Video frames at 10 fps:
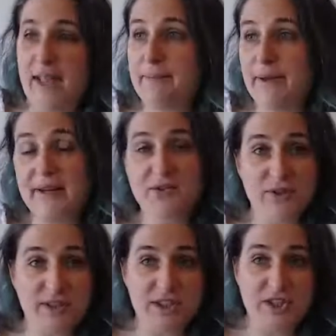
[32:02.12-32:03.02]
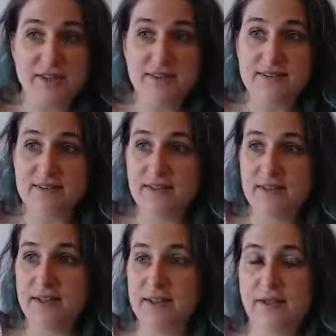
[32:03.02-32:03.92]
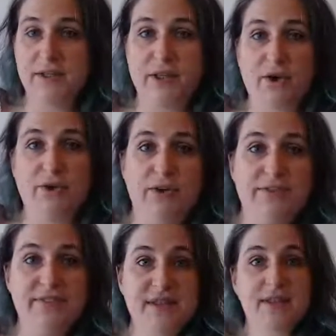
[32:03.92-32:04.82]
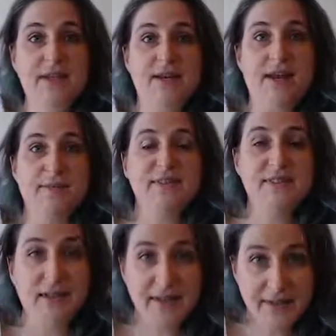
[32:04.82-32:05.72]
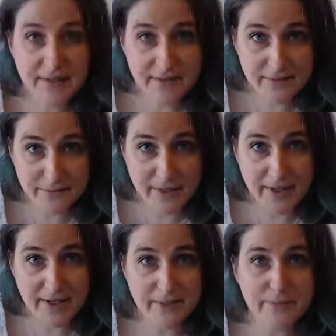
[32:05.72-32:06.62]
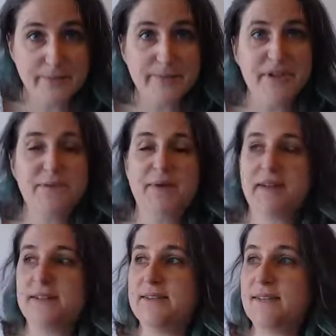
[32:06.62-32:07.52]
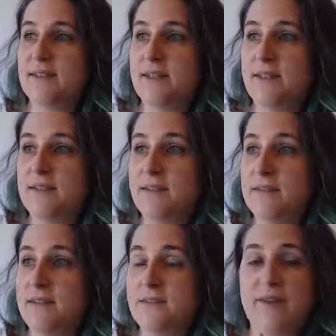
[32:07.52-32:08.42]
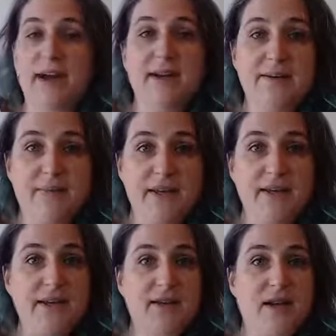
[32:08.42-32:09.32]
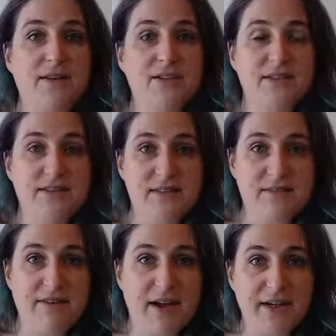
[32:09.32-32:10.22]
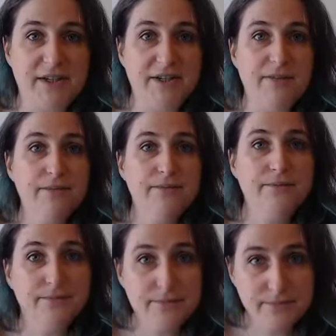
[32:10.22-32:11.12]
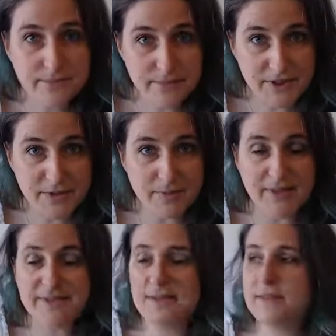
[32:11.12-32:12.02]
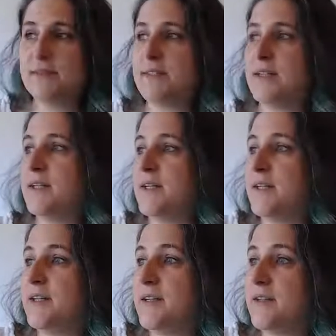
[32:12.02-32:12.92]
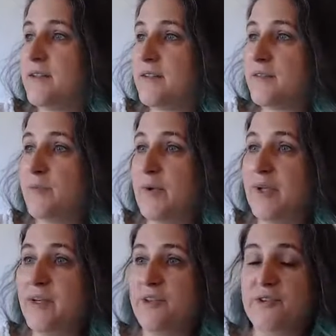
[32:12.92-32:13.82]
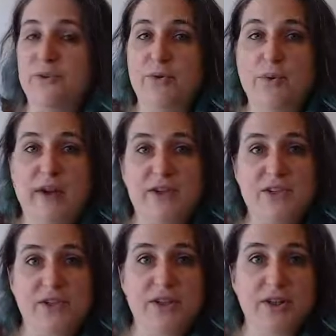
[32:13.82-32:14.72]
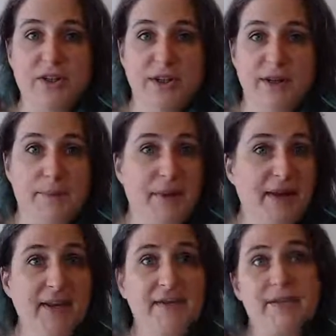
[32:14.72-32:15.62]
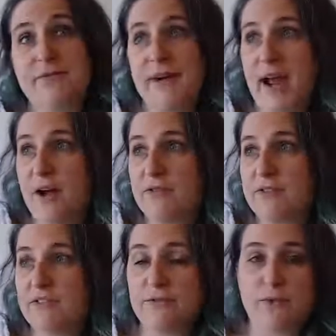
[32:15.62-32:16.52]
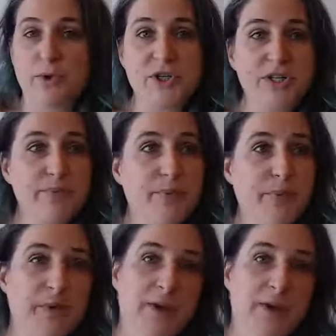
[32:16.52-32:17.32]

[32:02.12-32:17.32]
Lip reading: in many traditions, you've seen the Namaste, right? Which means the divine in me acknowledges the divine in you. There's a blessing. When you enter many different houses of worship,